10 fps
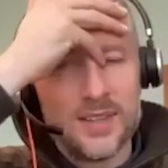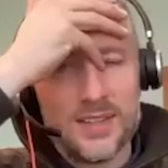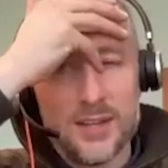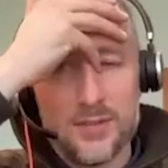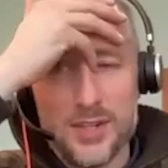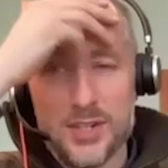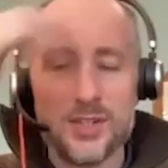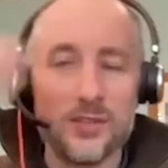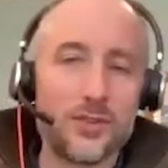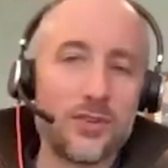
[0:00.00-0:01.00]
the definition
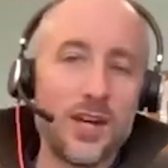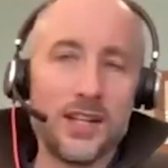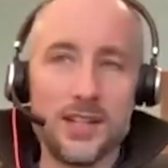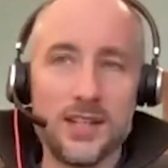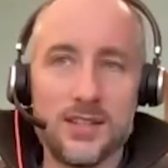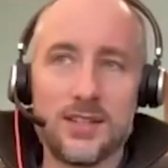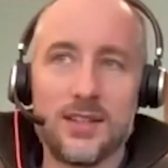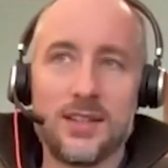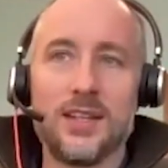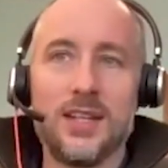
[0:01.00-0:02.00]
of great is
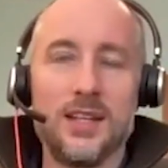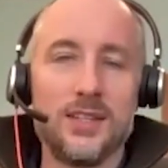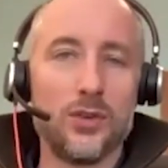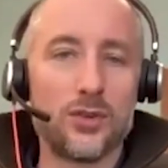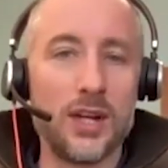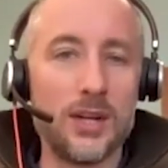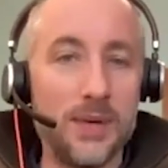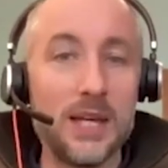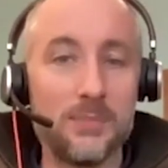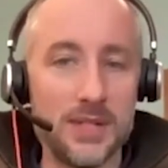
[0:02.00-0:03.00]
not great
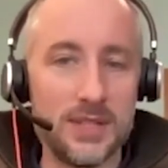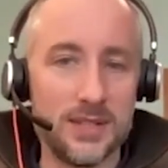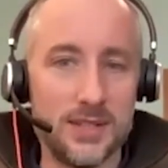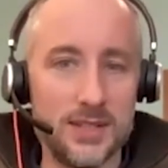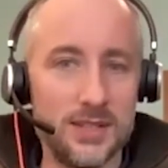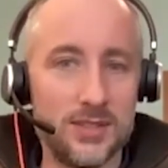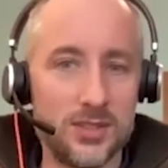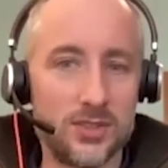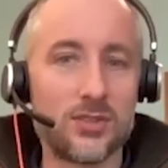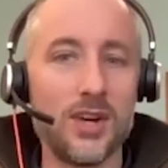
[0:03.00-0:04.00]
big businesses, it's
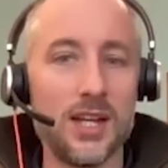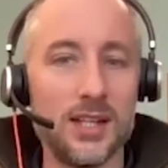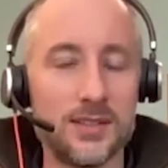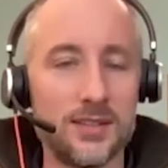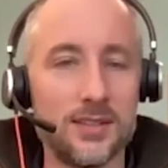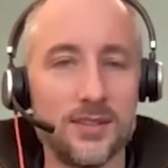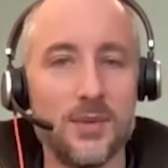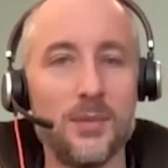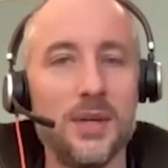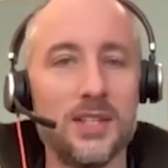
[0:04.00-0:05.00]
just great.
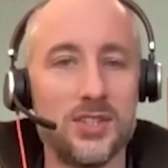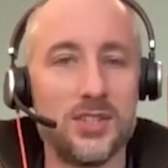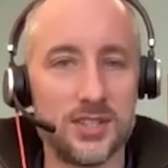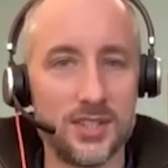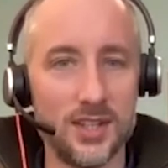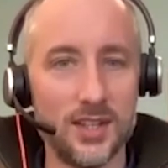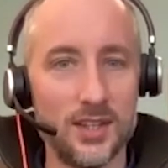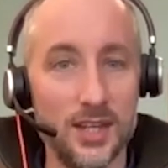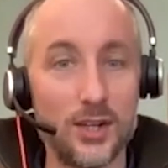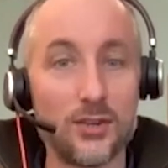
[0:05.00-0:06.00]
Maybe it's just
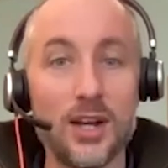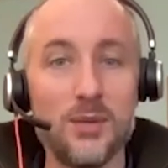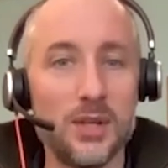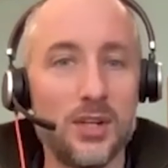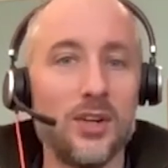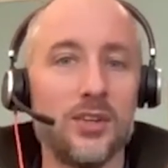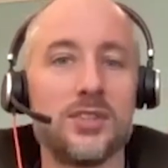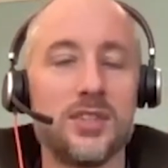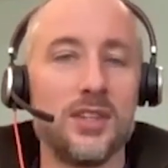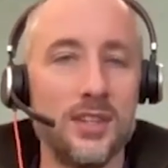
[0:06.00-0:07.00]
they're great
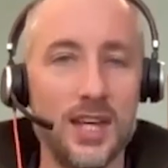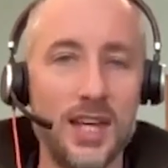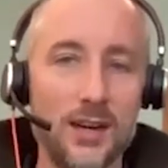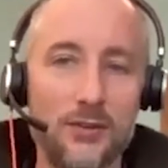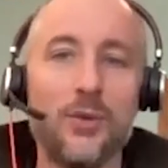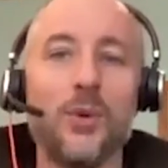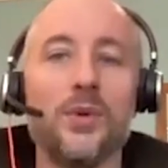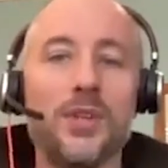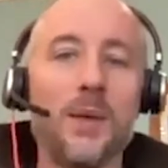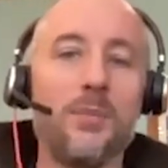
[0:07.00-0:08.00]
because they
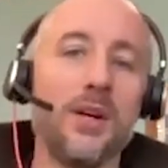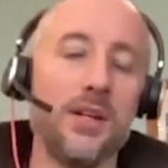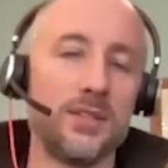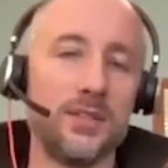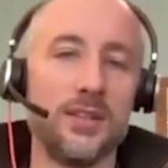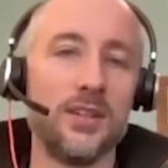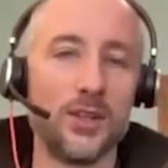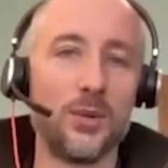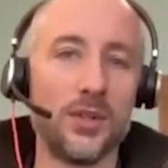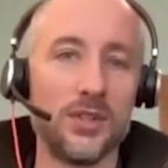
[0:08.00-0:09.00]
afford that person the
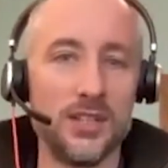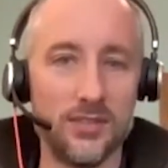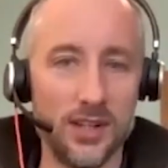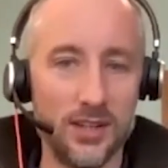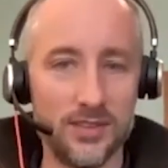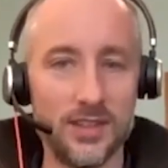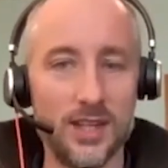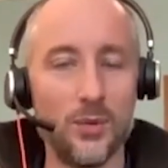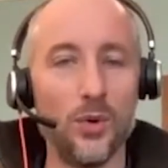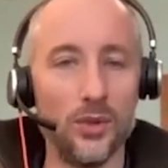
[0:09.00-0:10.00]
quality of life that
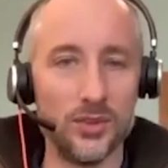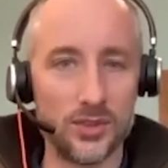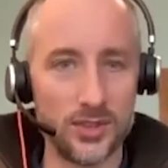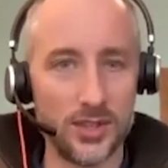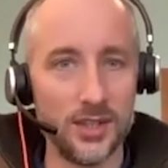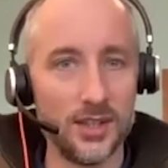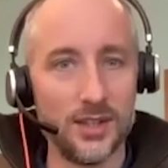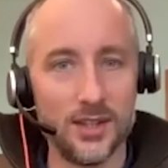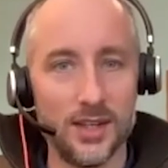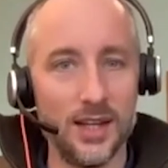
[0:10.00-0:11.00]
they want
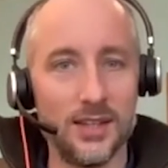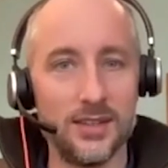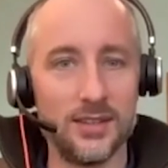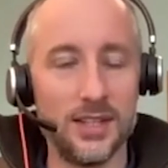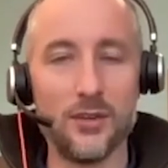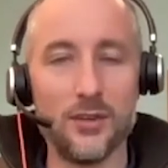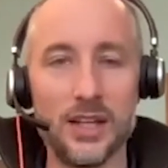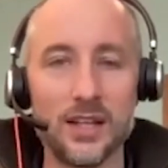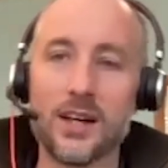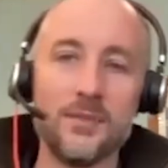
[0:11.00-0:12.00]
and enough
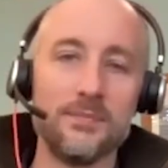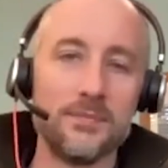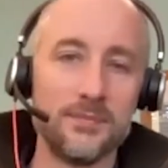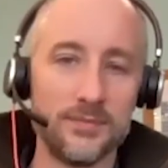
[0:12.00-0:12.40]
income